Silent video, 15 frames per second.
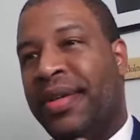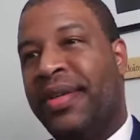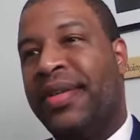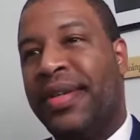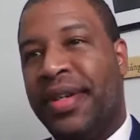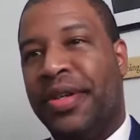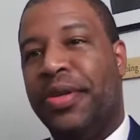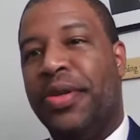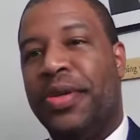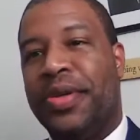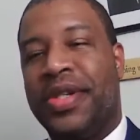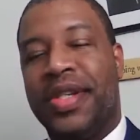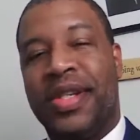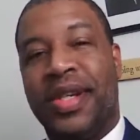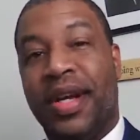Host
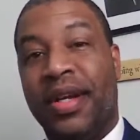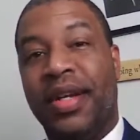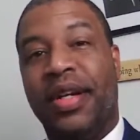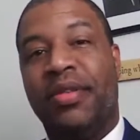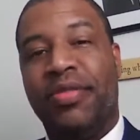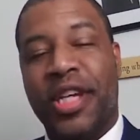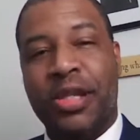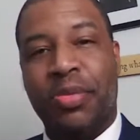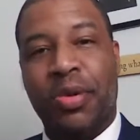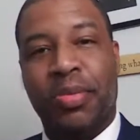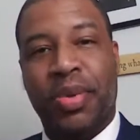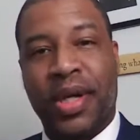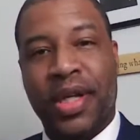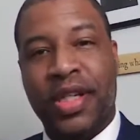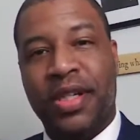this on their Facebook
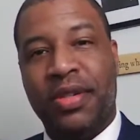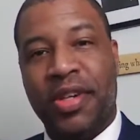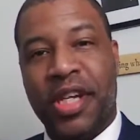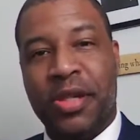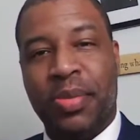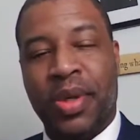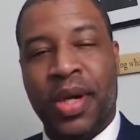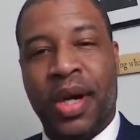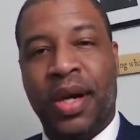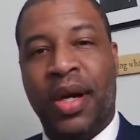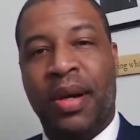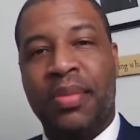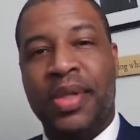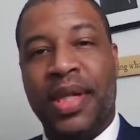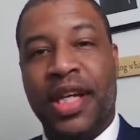page,
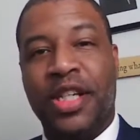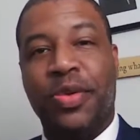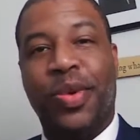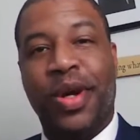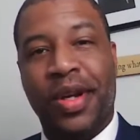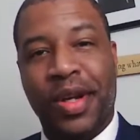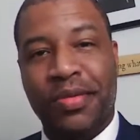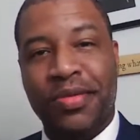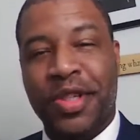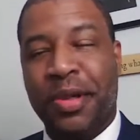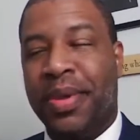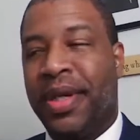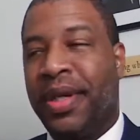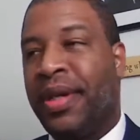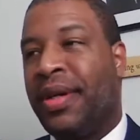facebook.com/slash One Love
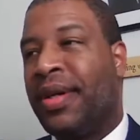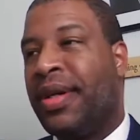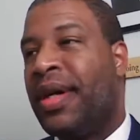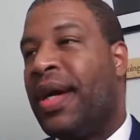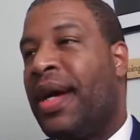Jamaica.